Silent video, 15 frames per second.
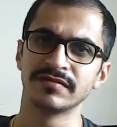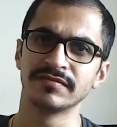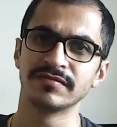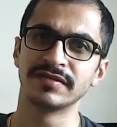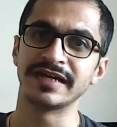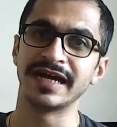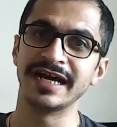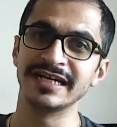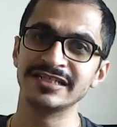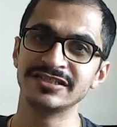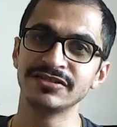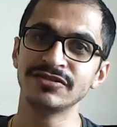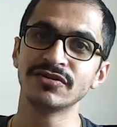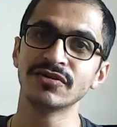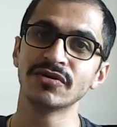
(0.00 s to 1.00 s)
but as you
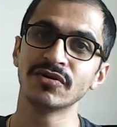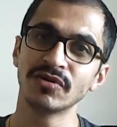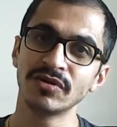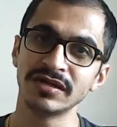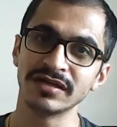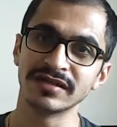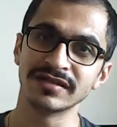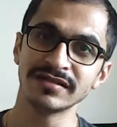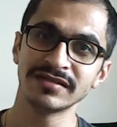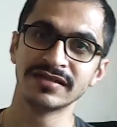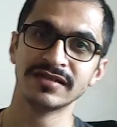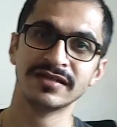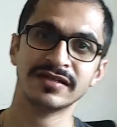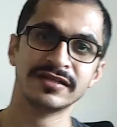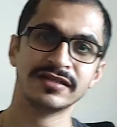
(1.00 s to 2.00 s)
grow older,
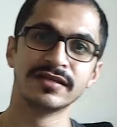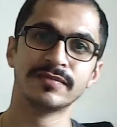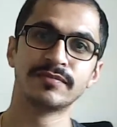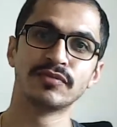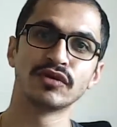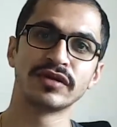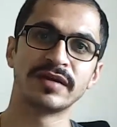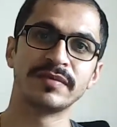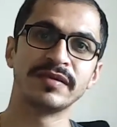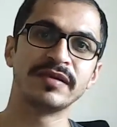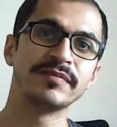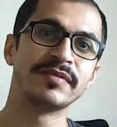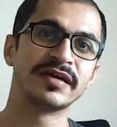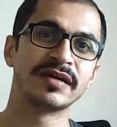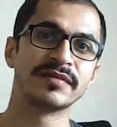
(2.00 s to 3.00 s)
the programming
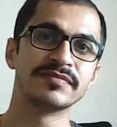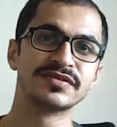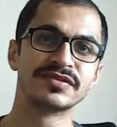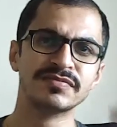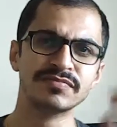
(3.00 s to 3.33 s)
becomes